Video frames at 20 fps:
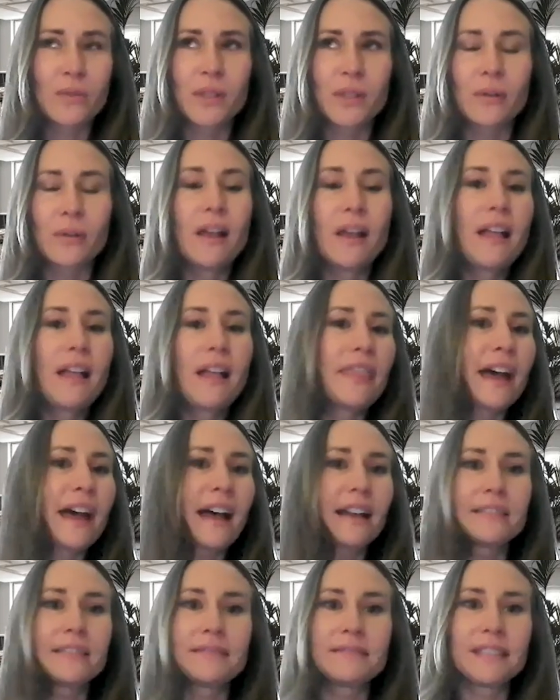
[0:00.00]
So
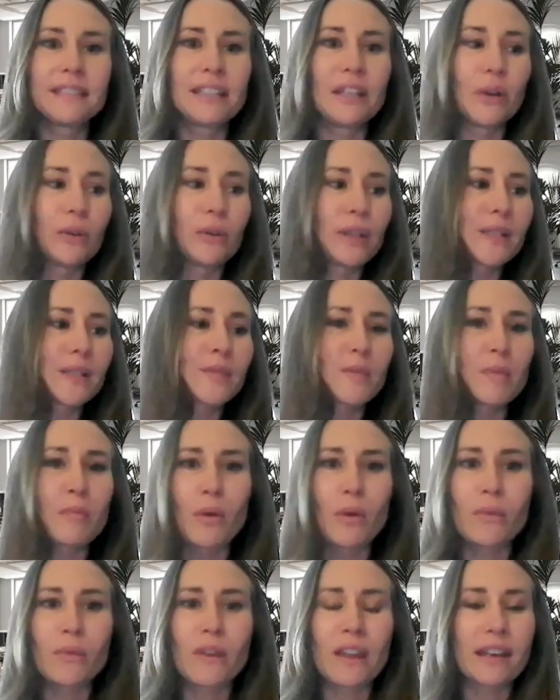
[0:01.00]
that, you know, gets me
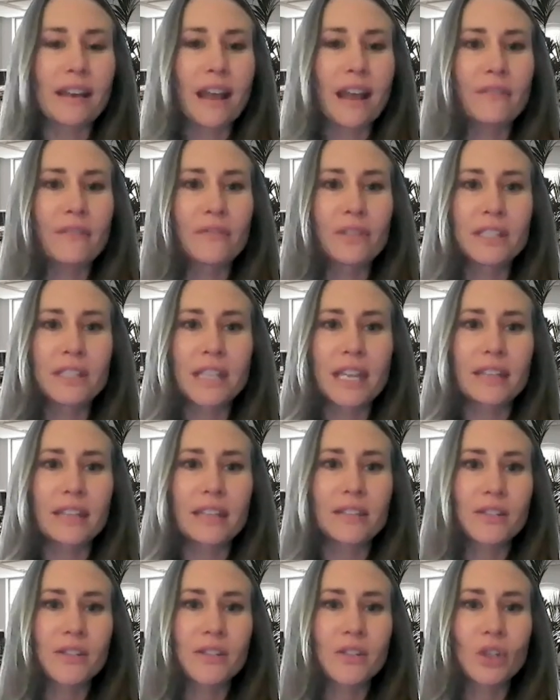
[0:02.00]
motivated every
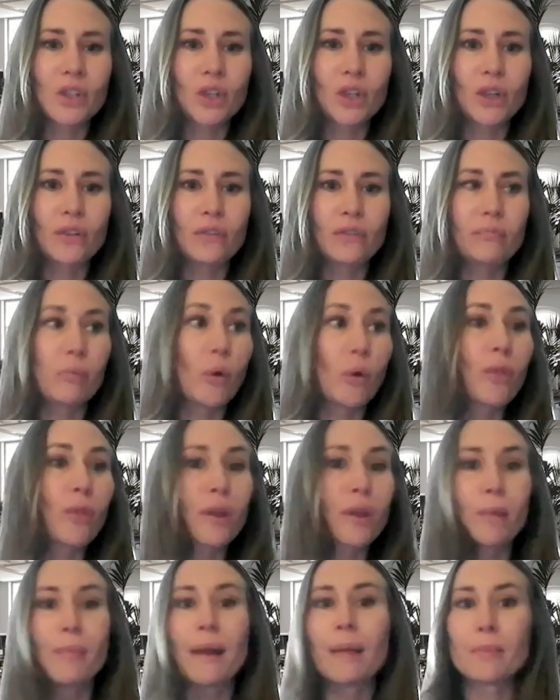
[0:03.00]
day to serve
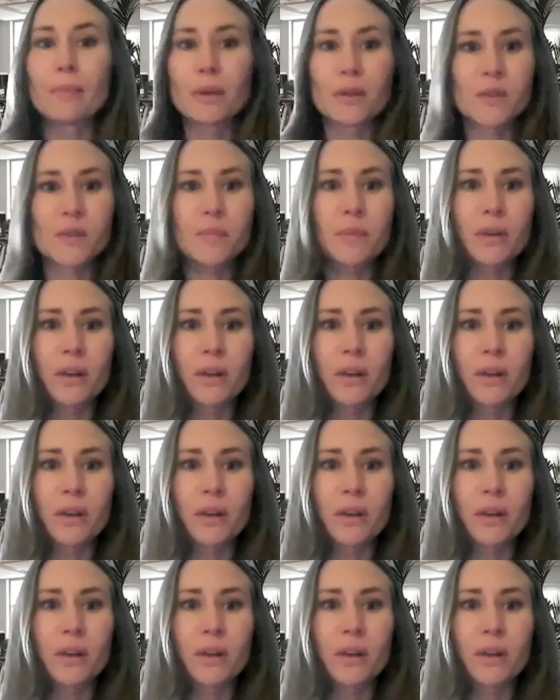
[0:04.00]
both our members,